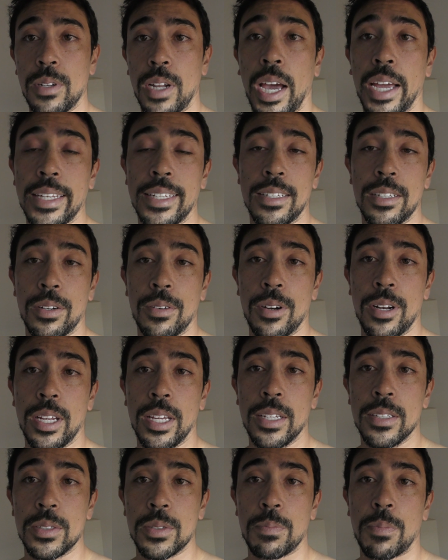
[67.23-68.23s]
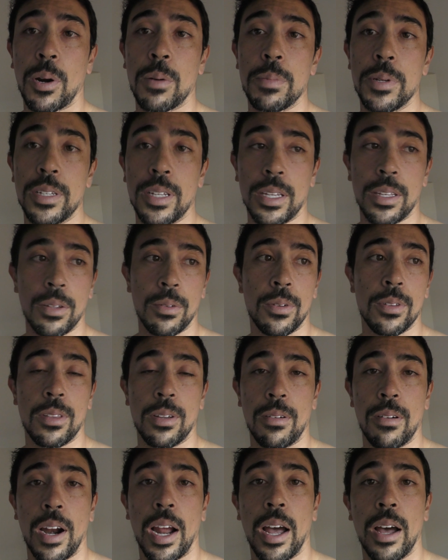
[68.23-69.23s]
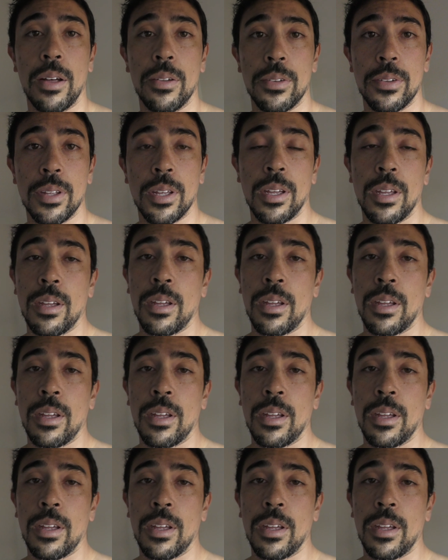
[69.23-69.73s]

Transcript: 90 degrees perpendicular at the ground,